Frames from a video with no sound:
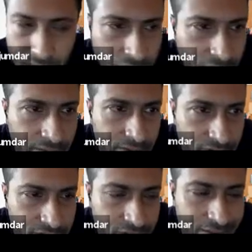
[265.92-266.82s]
right?
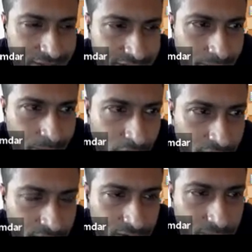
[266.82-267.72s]
Because that's a step
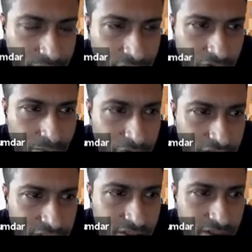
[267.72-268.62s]
one,
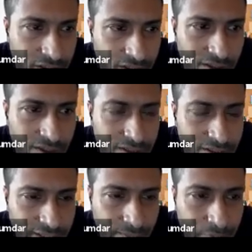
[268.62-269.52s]
pre-computation.
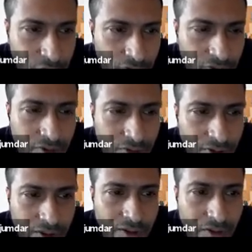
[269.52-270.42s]
Step two,
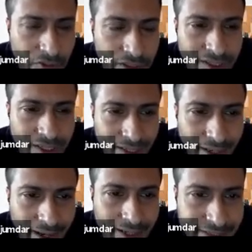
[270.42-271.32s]
we create a
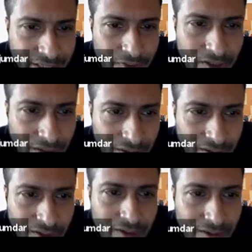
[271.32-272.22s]
hash table.
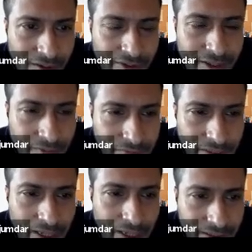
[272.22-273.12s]
Okay,
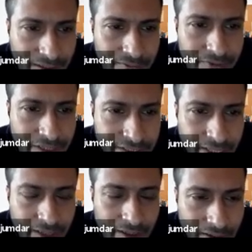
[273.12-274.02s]
vi
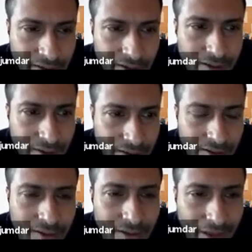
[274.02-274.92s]
vj
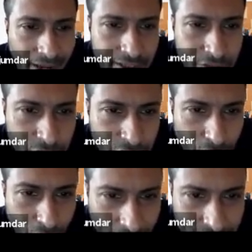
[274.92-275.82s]
hash to
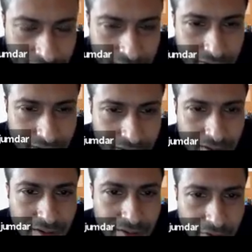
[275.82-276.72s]
1
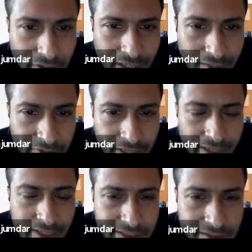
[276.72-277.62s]
for every
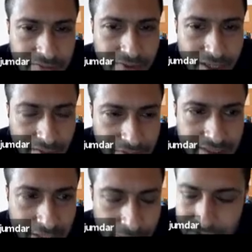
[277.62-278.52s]
edge vi vj.
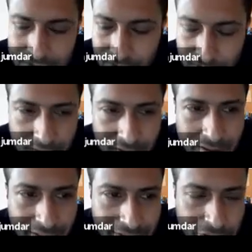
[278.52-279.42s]
That means
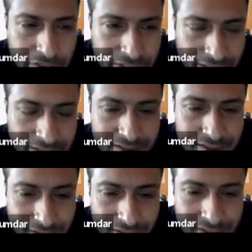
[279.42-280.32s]
it's
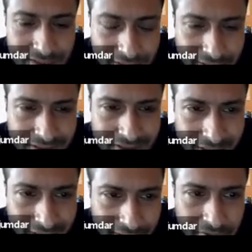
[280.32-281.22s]
just a
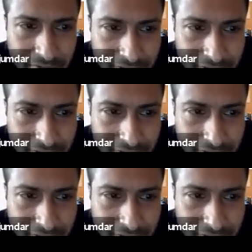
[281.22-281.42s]
dictionary kind of a